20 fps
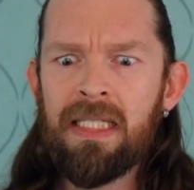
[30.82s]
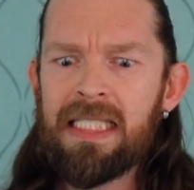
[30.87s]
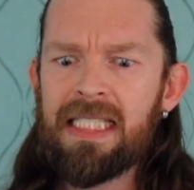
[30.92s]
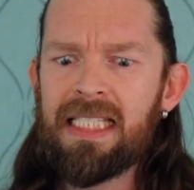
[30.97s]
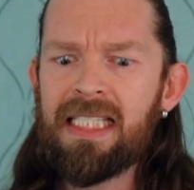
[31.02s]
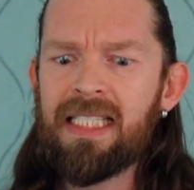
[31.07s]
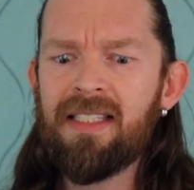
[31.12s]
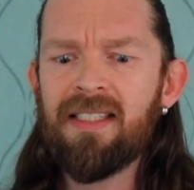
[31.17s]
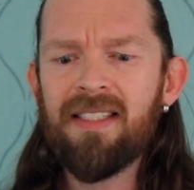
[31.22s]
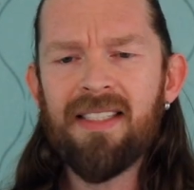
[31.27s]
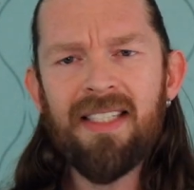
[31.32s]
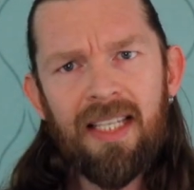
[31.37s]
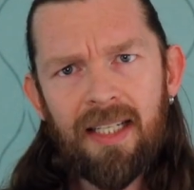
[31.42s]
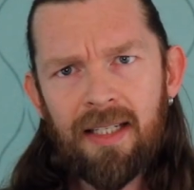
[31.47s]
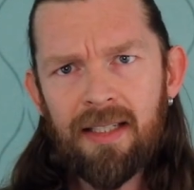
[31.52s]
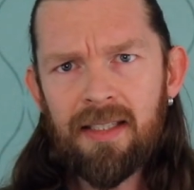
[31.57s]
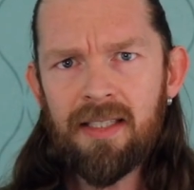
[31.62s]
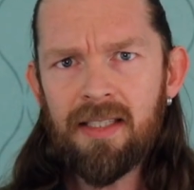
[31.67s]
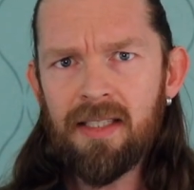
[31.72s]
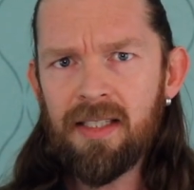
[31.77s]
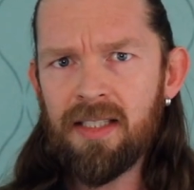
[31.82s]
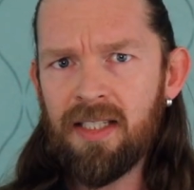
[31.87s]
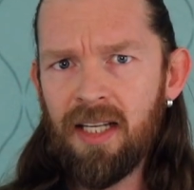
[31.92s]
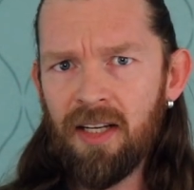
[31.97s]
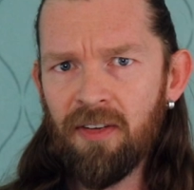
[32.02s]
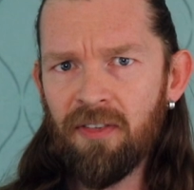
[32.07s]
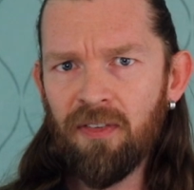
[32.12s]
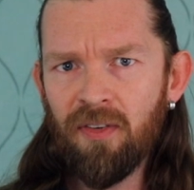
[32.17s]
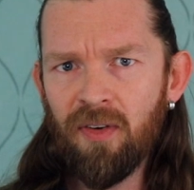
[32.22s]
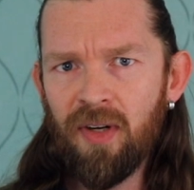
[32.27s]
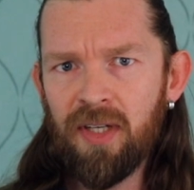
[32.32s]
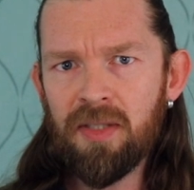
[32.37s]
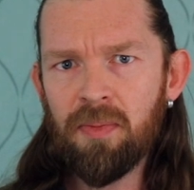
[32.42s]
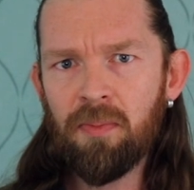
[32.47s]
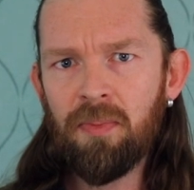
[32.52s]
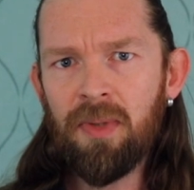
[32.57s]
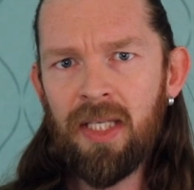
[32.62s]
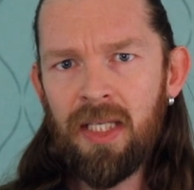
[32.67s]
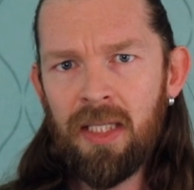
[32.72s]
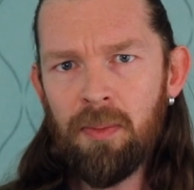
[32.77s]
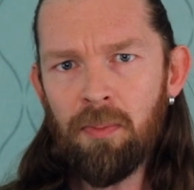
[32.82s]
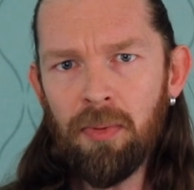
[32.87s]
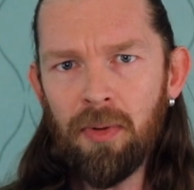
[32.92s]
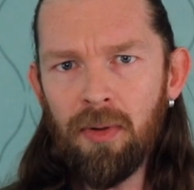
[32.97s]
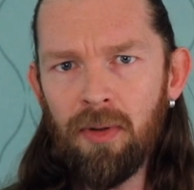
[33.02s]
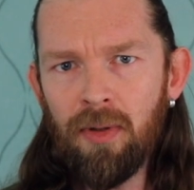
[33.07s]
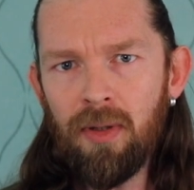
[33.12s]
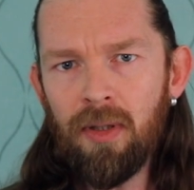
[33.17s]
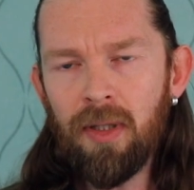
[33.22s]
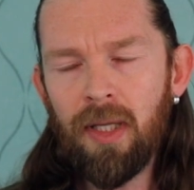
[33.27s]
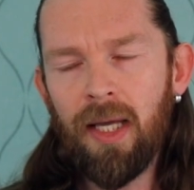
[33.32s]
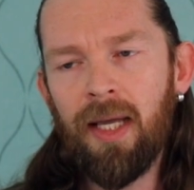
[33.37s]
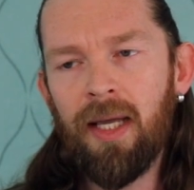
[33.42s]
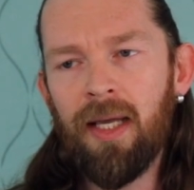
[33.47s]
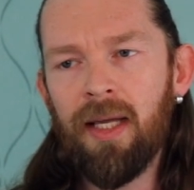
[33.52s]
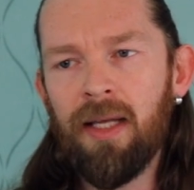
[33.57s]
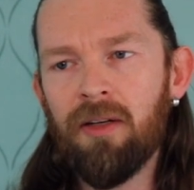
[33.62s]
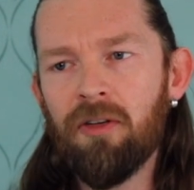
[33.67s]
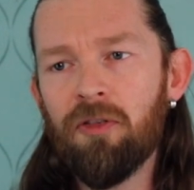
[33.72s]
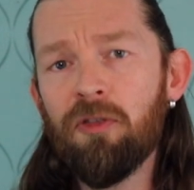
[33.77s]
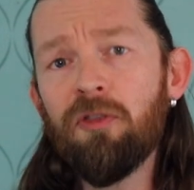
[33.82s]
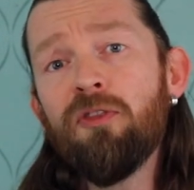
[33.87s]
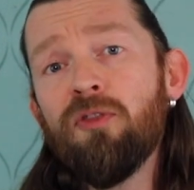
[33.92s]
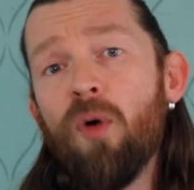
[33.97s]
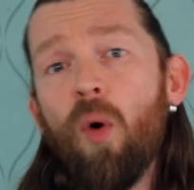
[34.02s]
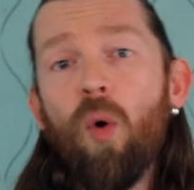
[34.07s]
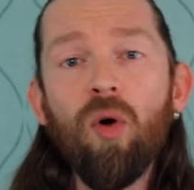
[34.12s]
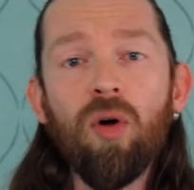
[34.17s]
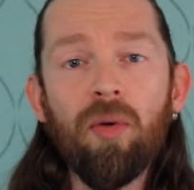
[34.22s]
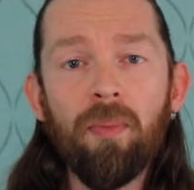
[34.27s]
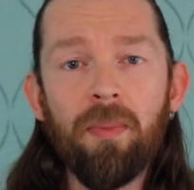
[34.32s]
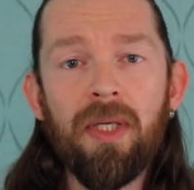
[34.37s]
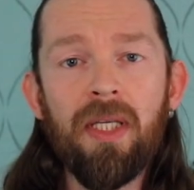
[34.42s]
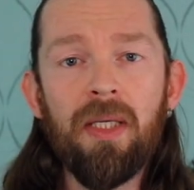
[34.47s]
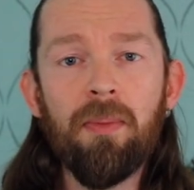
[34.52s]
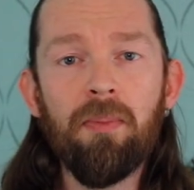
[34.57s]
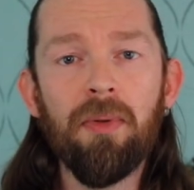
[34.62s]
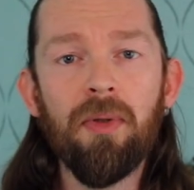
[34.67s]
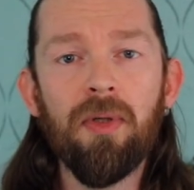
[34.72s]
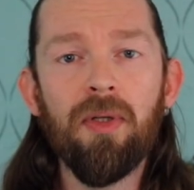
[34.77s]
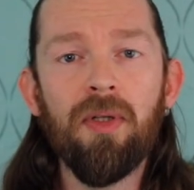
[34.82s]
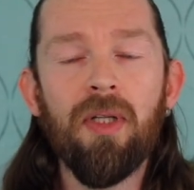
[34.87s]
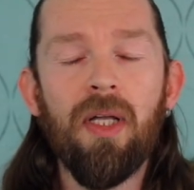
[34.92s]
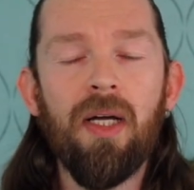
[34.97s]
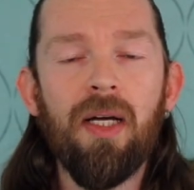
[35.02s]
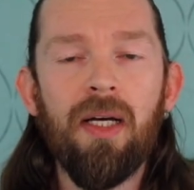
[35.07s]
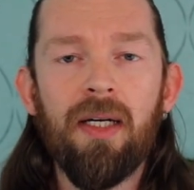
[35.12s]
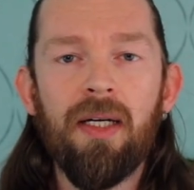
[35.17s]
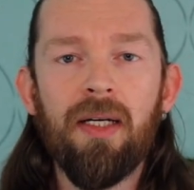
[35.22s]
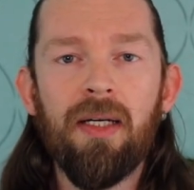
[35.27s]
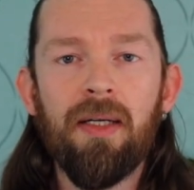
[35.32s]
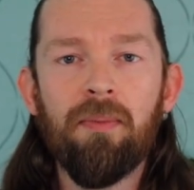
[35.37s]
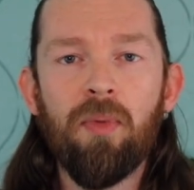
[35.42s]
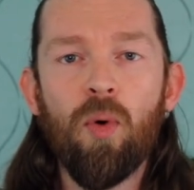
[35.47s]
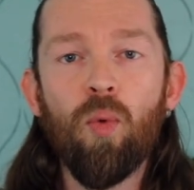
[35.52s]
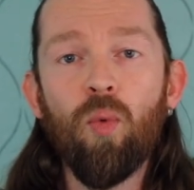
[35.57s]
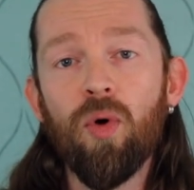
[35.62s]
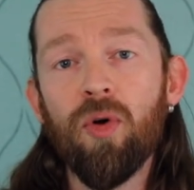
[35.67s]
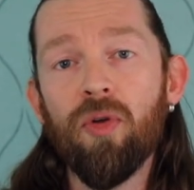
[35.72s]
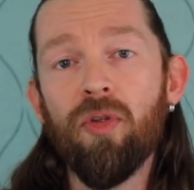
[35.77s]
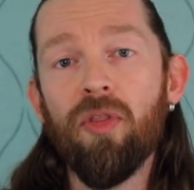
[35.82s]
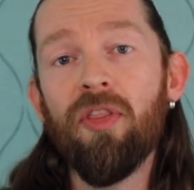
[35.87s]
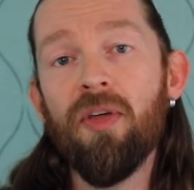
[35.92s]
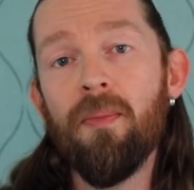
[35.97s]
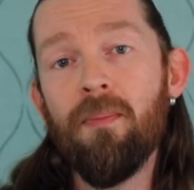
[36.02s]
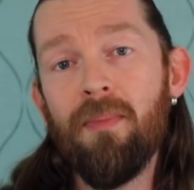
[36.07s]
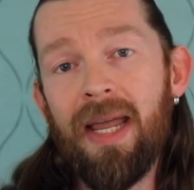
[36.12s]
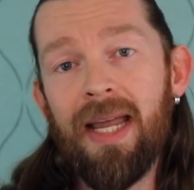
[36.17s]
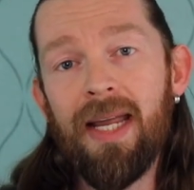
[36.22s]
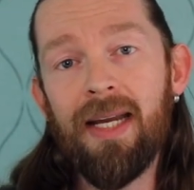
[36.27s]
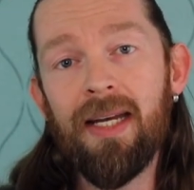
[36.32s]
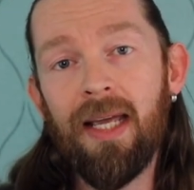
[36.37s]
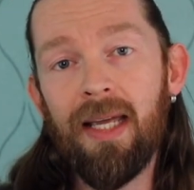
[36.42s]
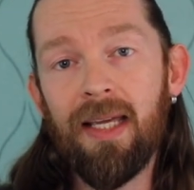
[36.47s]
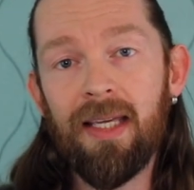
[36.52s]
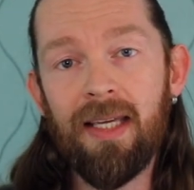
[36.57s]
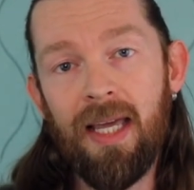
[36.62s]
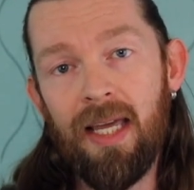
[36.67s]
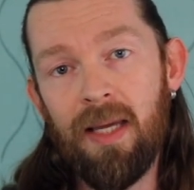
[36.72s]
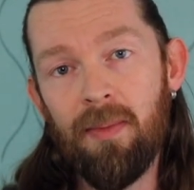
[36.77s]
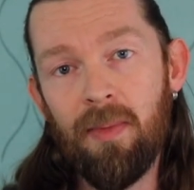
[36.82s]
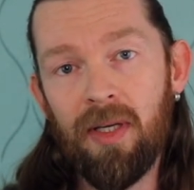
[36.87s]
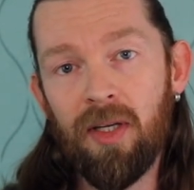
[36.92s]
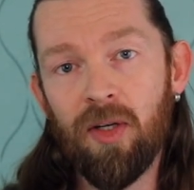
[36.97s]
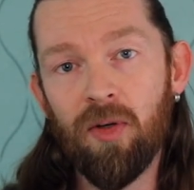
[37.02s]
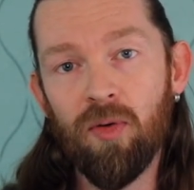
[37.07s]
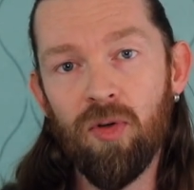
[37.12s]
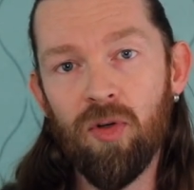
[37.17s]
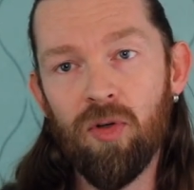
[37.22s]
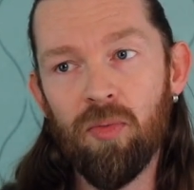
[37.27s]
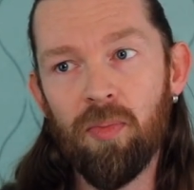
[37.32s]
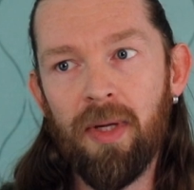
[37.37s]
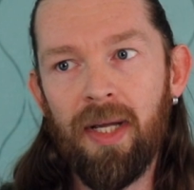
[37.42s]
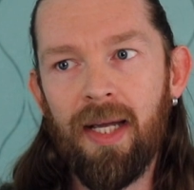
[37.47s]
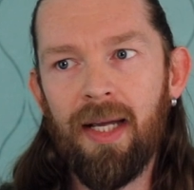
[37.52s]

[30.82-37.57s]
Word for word: six different people, and four people um, were the main gaming group.